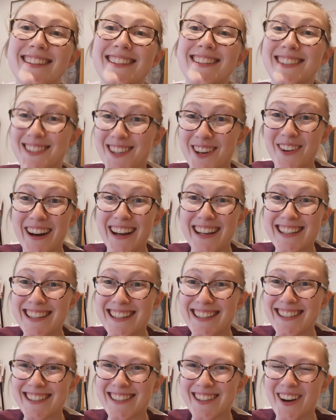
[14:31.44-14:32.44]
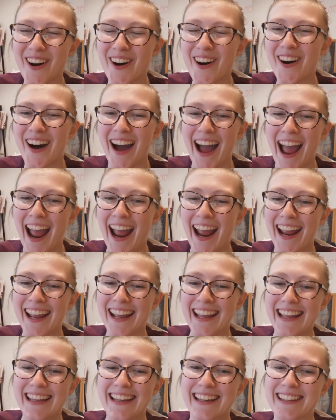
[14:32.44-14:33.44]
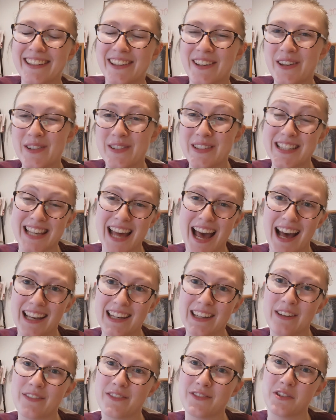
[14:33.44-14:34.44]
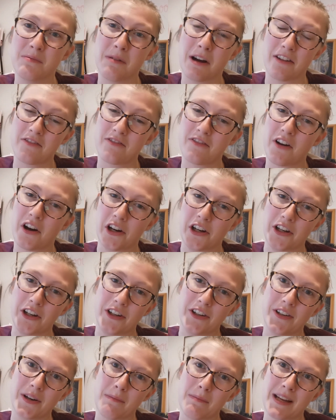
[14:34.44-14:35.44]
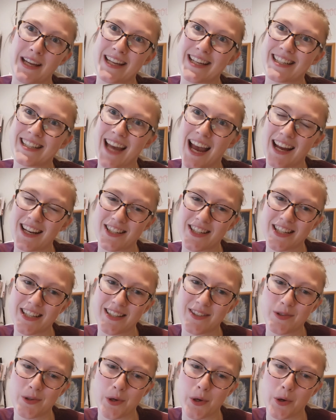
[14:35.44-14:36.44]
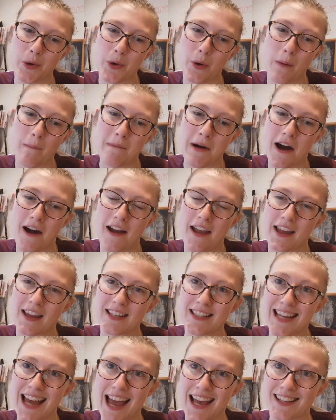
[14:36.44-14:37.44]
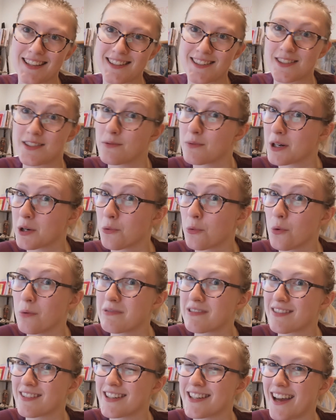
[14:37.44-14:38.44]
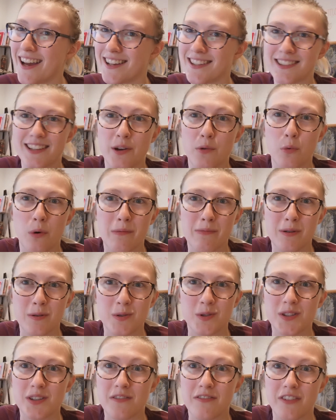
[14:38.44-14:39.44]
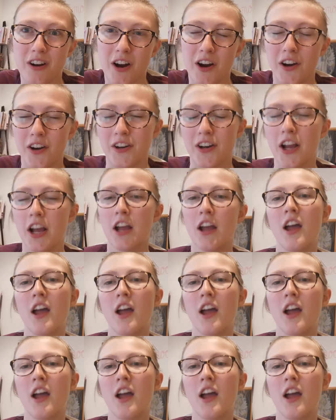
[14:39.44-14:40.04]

So I just got a new stand for my phone, but it attaches to my desk. So when I wobble the desk, it wobbles the phone.